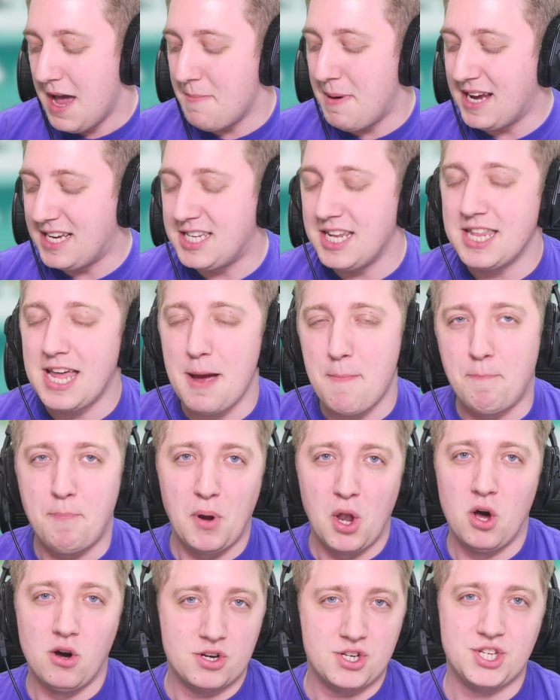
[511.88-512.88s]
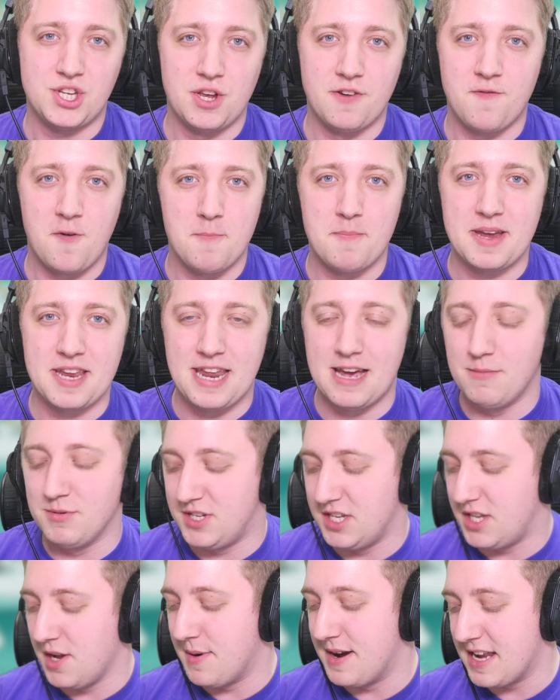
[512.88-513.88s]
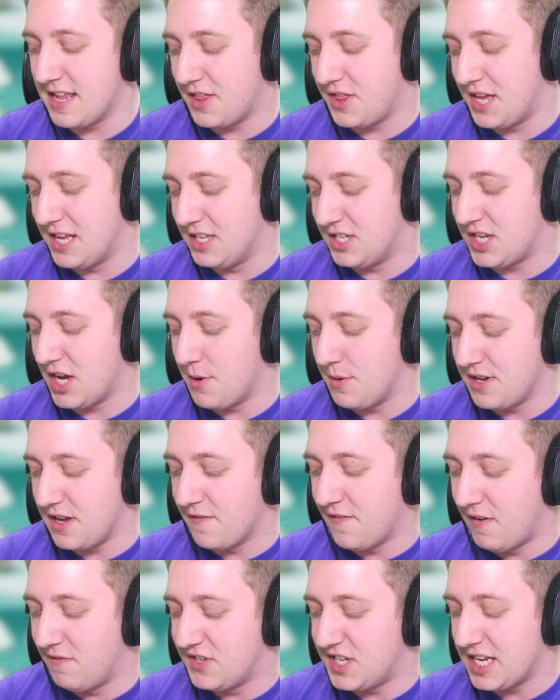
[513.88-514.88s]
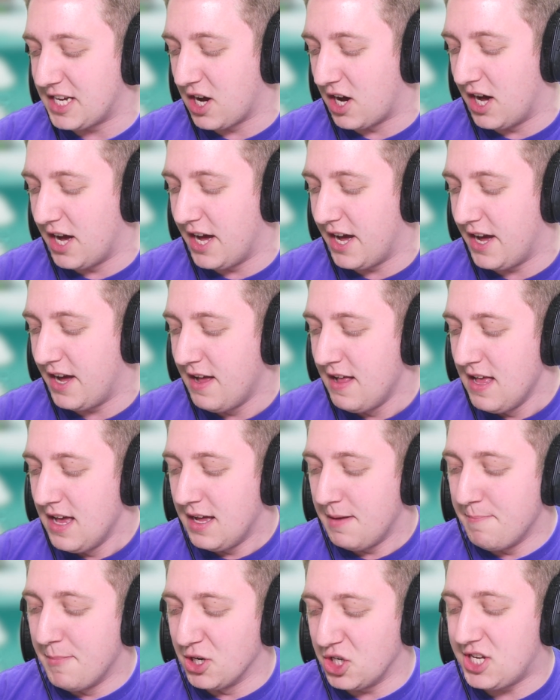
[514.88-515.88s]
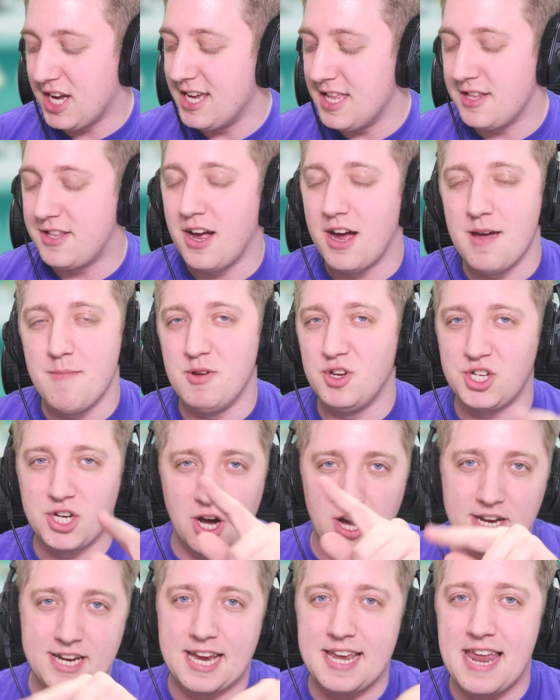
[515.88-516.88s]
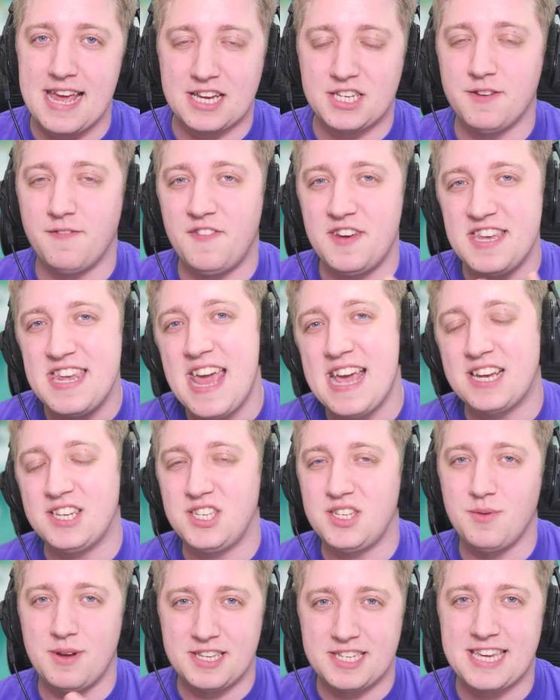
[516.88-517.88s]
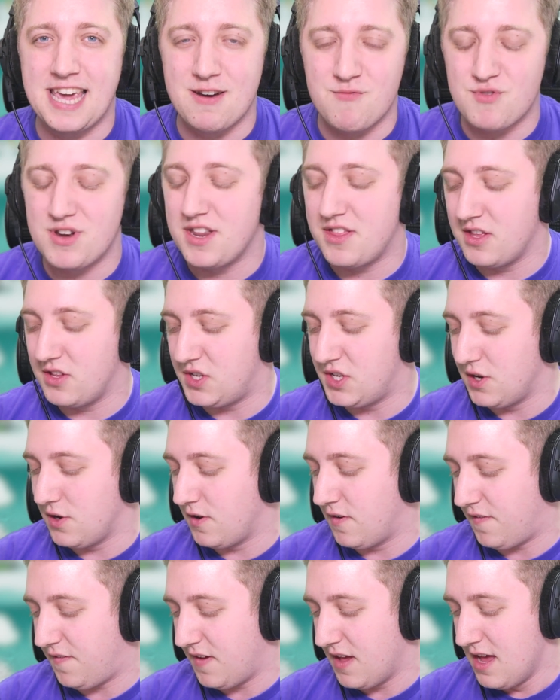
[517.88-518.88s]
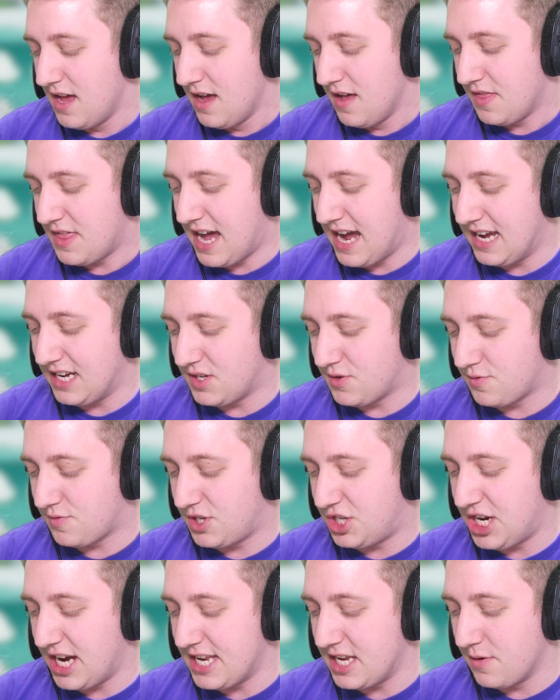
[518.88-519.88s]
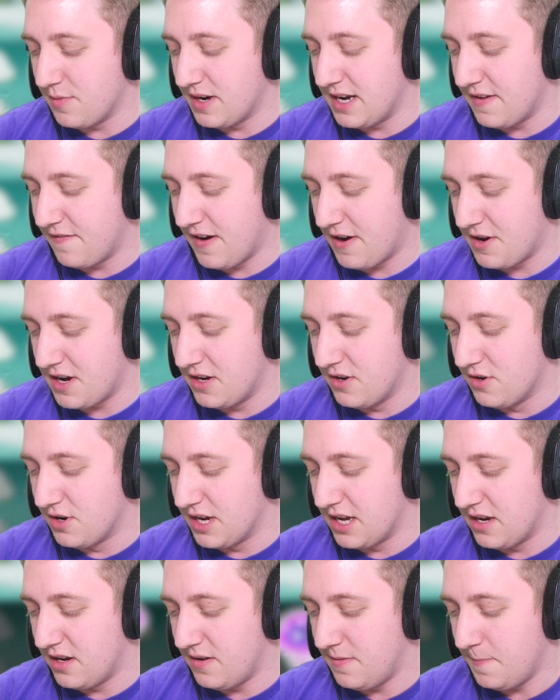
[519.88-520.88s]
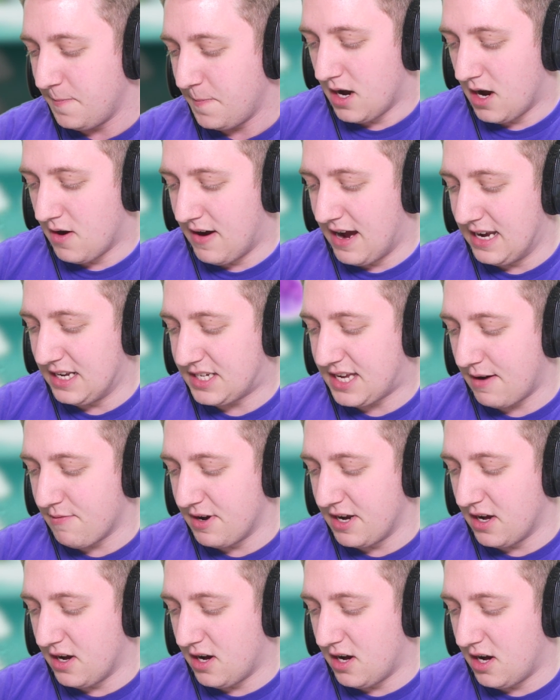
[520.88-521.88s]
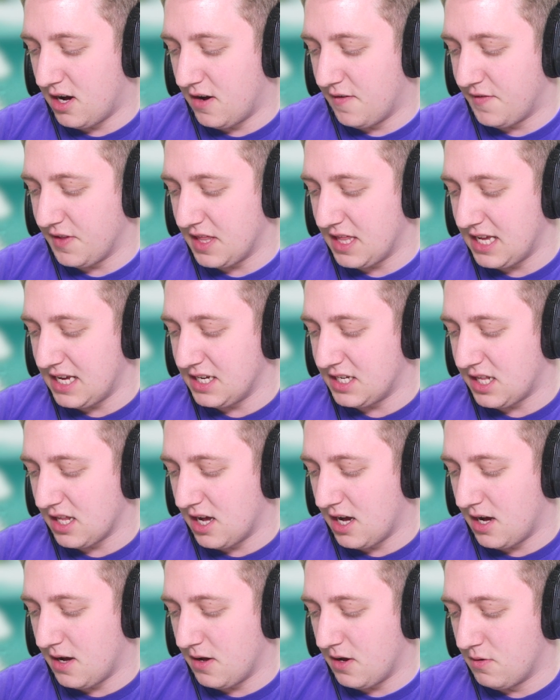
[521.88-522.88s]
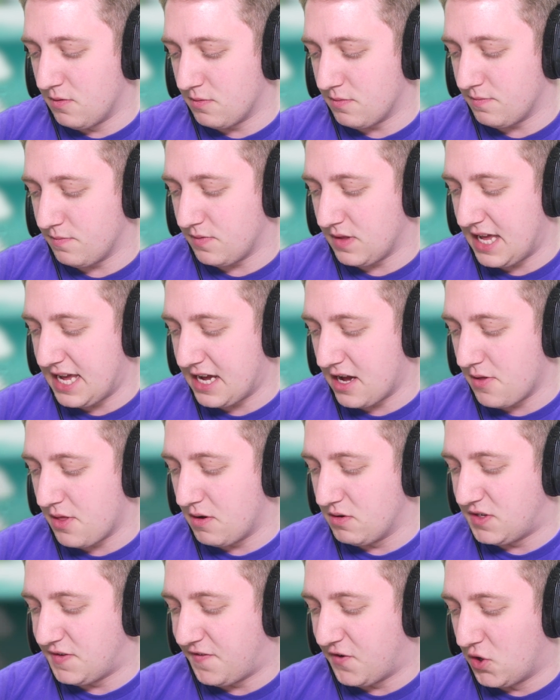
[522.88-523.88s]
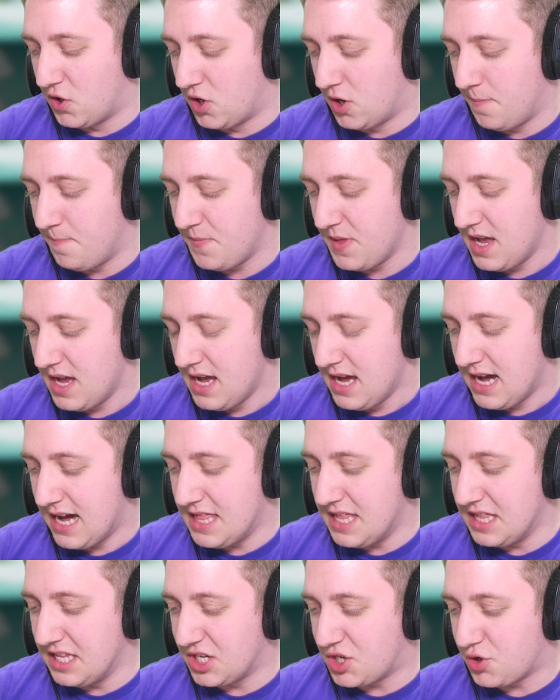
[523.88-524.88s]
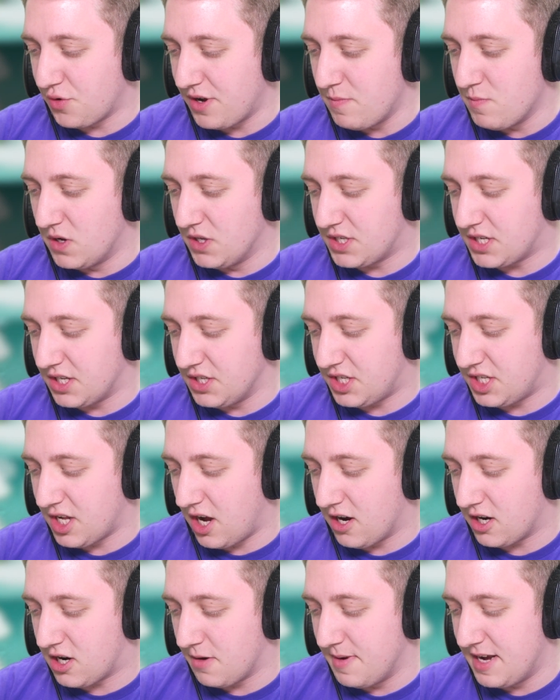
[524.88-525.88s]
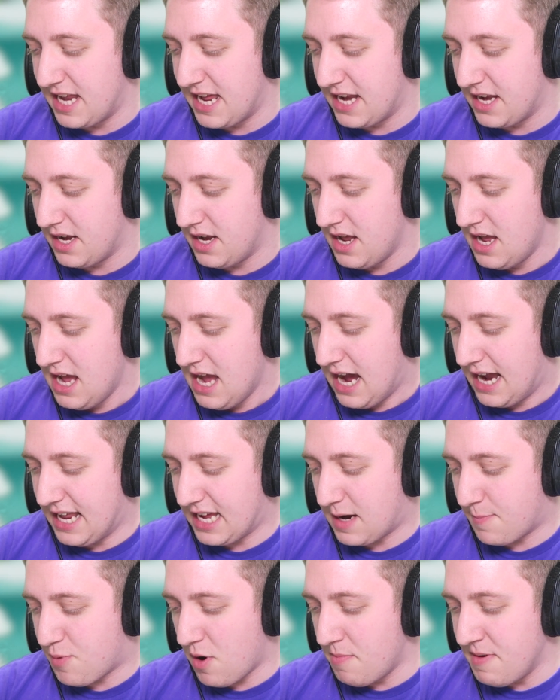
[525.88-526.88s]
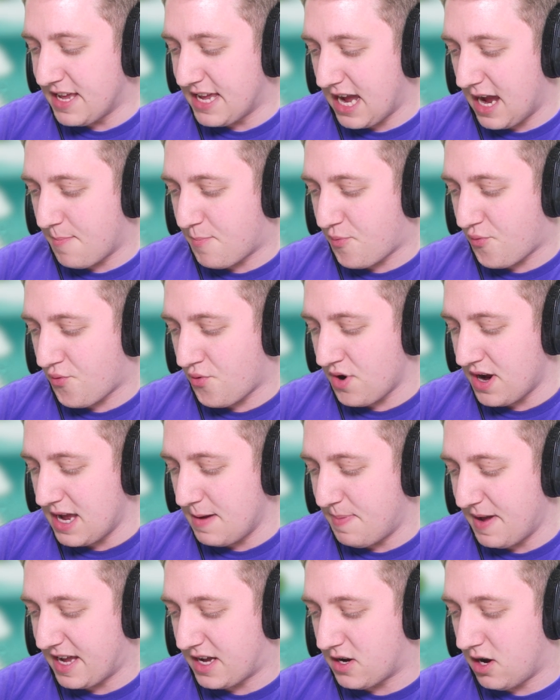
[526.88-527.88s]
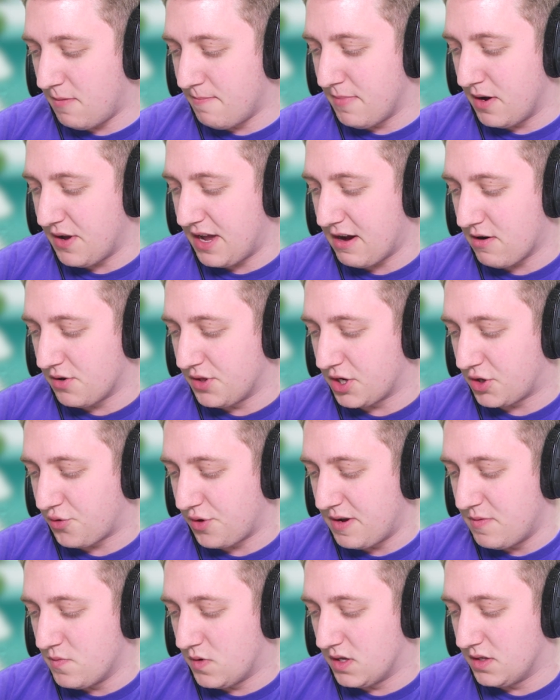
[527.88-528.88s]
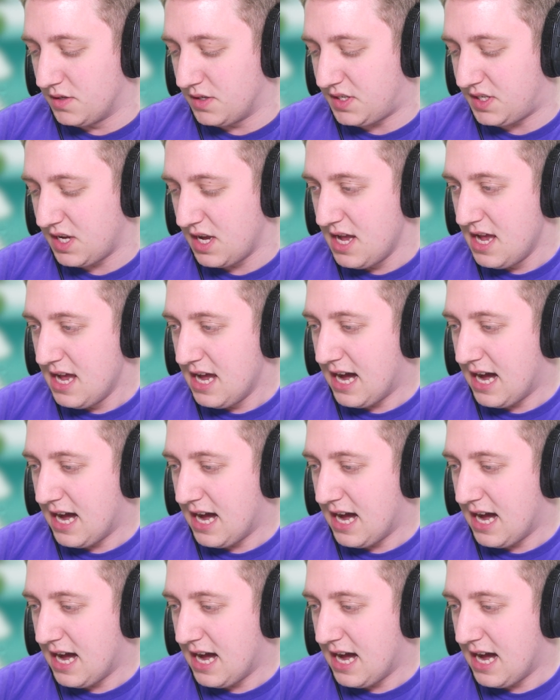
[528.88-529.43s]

And basically that blocks you from being able to do anything. So you've obviously got a much like the diamonds, you've got to connect something next to it to get rid of the tooth. That is genuinely very annoying. All right, let's get rid of these lot. Oh, there you go, those four. And then these green ones can start coming in. And I could probably get a pretty big combo here on the green ones.